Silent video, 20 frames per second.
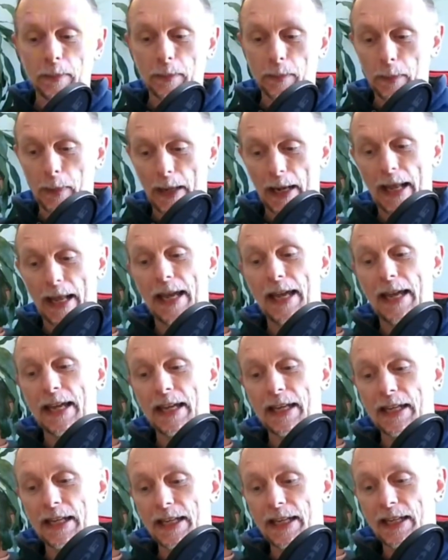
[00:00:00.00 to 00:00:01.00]

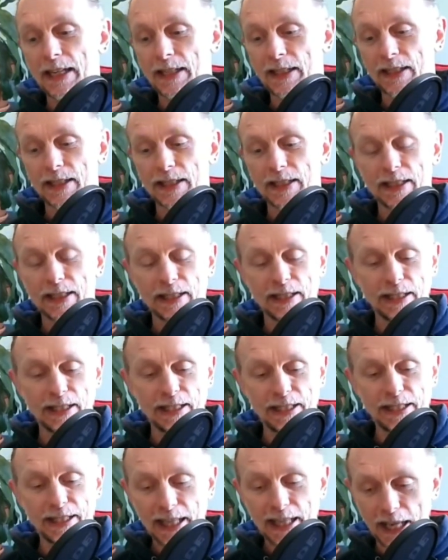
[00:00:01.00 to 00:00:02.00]
playing in
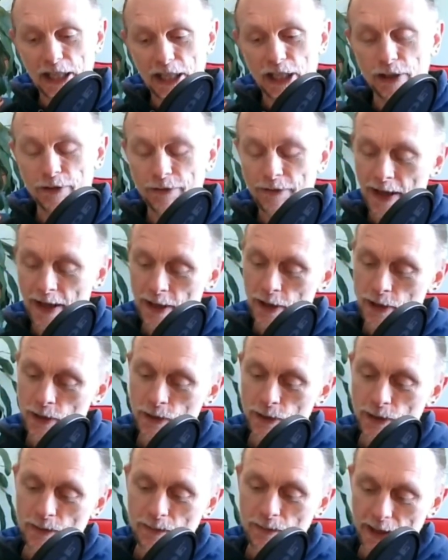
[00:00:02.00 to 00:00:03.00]
sketchy
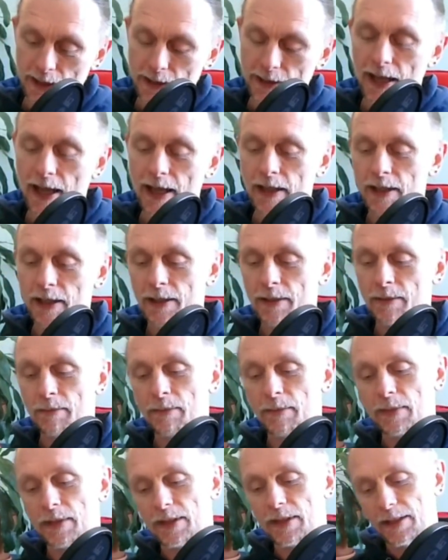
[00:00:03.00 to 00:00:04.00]
venues and big
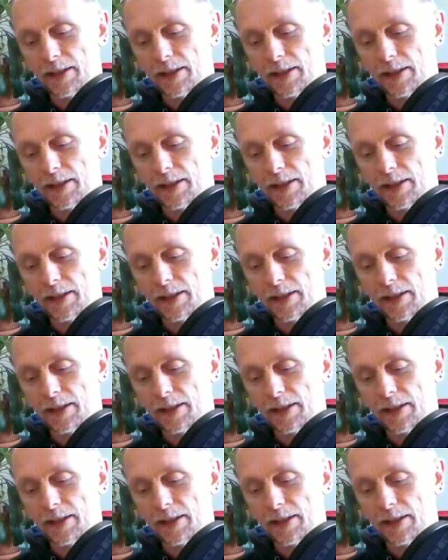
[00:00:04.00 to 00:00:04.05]
stadiums,